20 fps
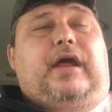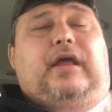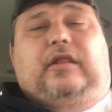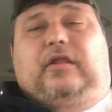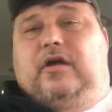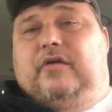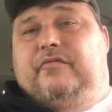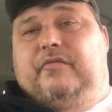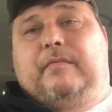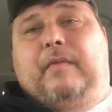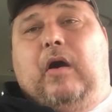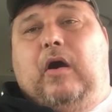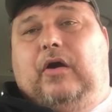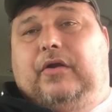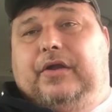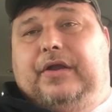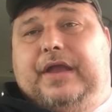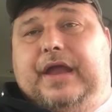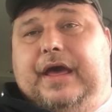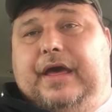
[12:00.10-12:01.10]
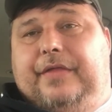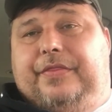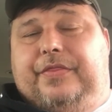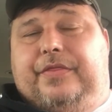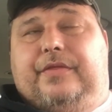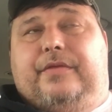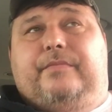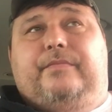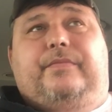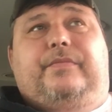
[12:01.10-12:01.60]
I love them all to death.
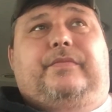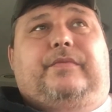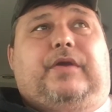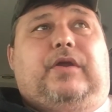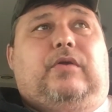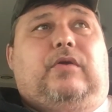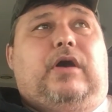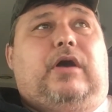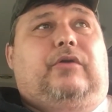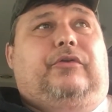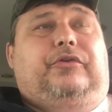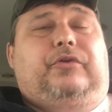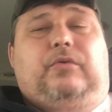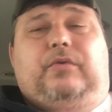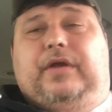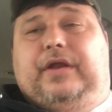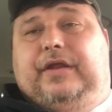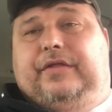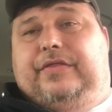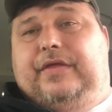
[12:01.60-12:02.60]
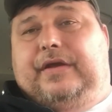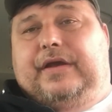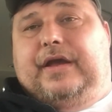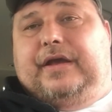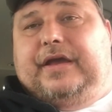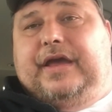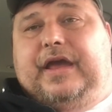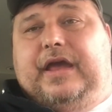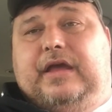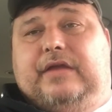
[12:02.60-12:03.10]
You know, I'll do anything I
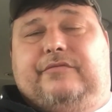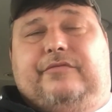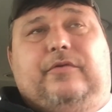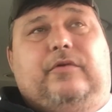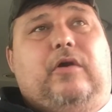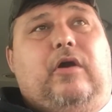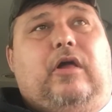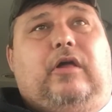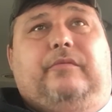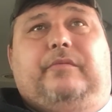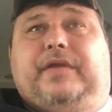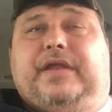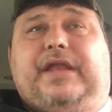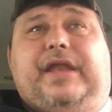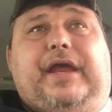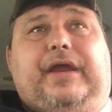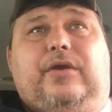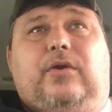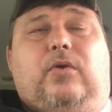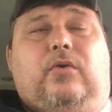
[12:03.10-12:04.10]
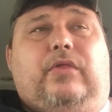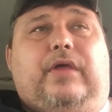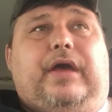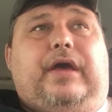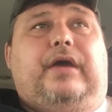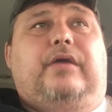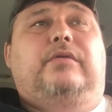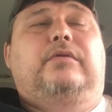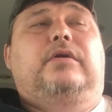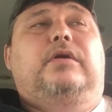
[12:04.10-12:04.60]
can for all of them, and they know
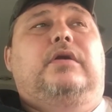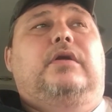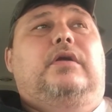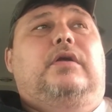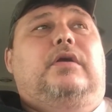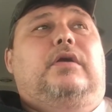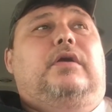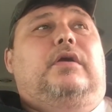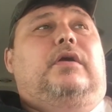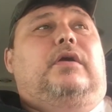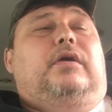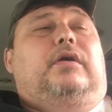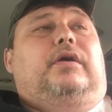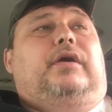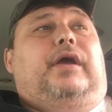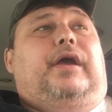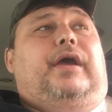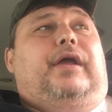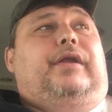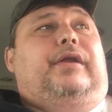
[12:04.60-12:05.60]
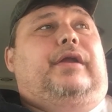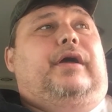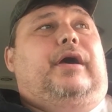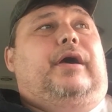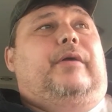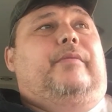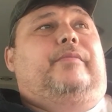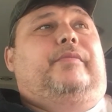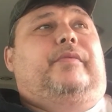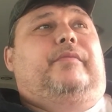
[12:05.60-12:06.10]
that. And
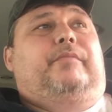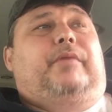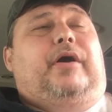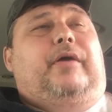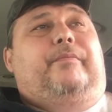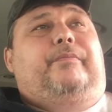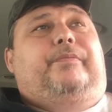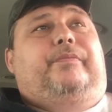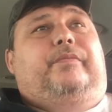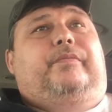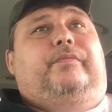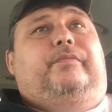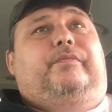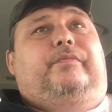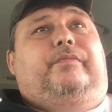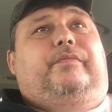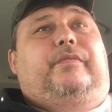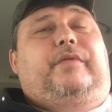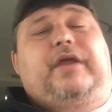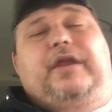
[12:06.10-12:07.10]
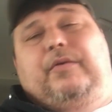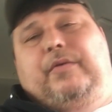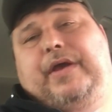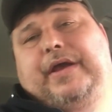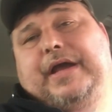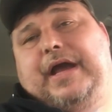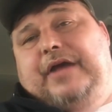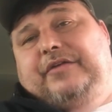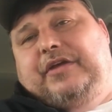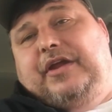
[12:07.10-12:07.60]
but anyway,
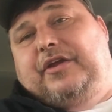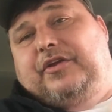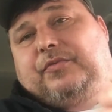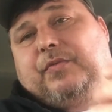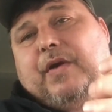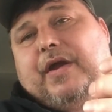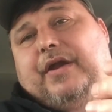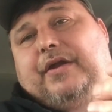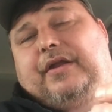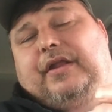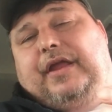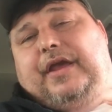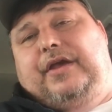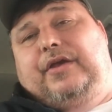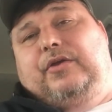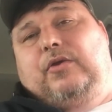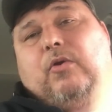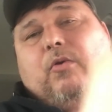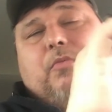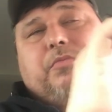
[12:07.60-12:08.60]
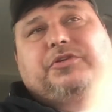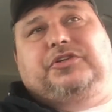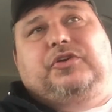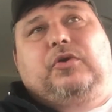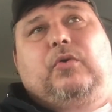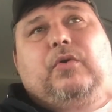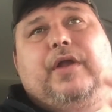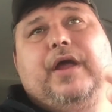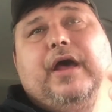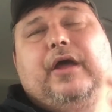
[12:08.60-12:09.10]
guys, I just wanted to let you know what was
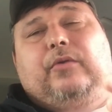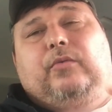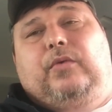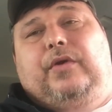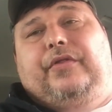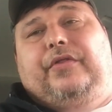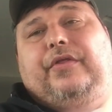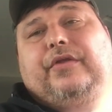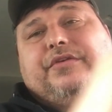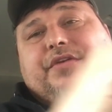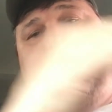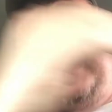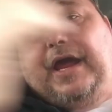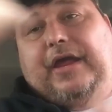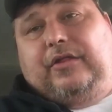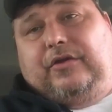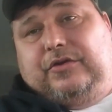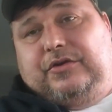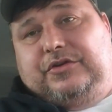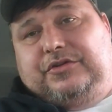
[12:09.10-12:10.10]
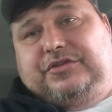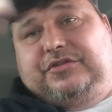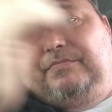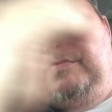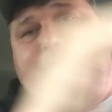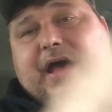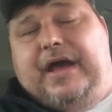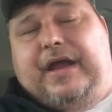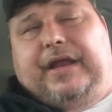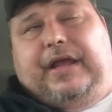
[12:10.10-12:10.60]
going on with Tyler's
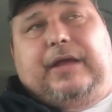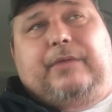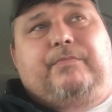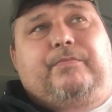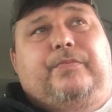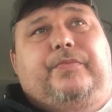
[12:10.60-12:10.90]
Monty